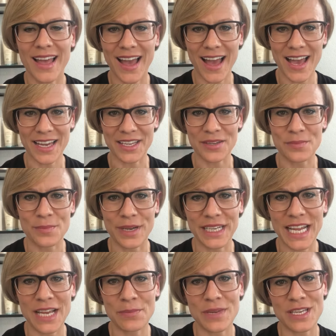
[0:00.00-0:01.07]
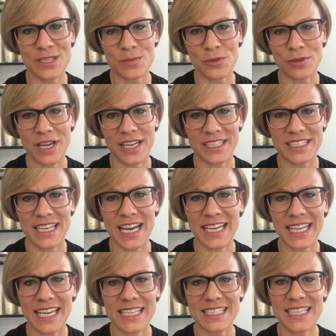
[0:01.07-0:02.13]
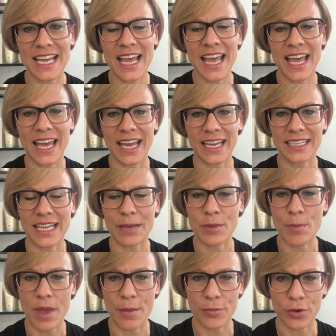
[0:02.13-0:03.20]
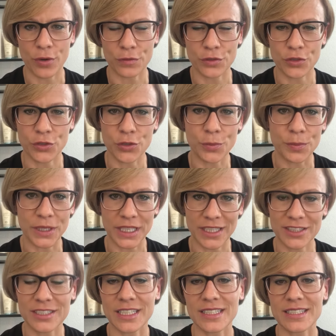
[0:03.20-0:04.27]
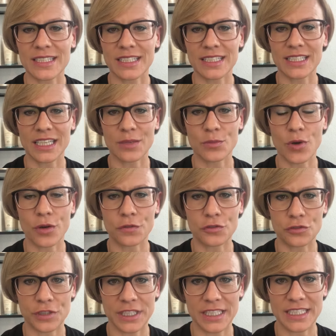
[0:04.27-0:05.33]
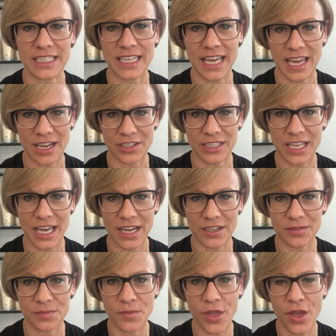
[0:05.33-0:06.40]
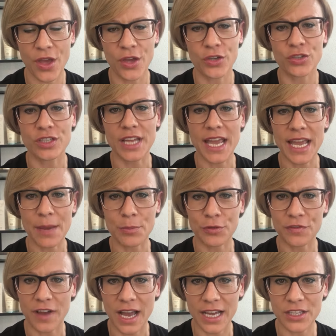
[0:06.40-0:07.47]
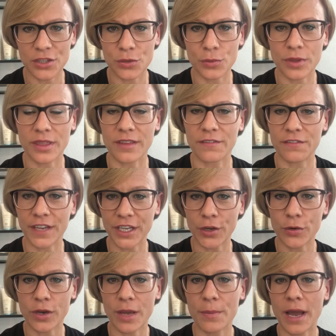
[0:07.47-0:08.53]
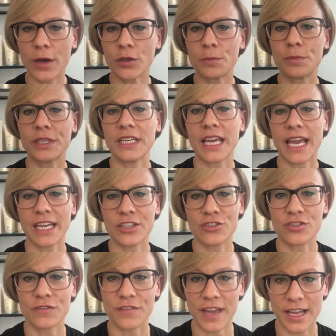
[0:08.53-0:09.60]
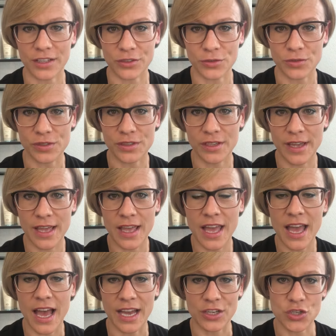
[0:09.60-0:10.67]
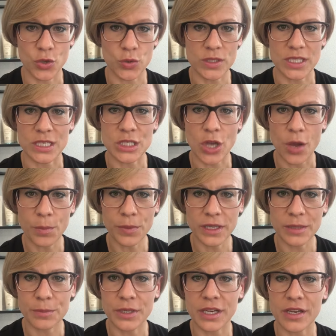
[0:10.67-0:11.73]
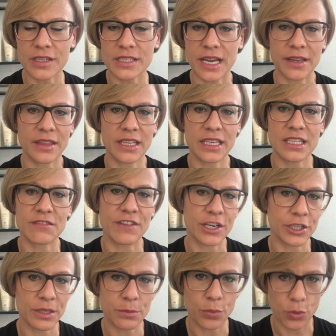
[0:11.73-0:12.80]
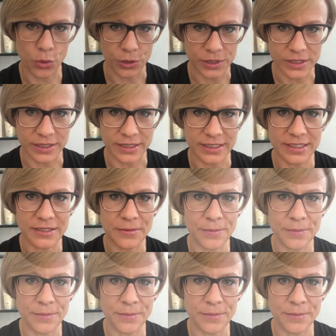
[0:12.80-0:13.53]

Hi, my name is Mirella Tyas and I'm a member of the European Artistic Team of Trinity Hair Care. Today I provide you with a video about pH values. I chose this topic because I think it's very important.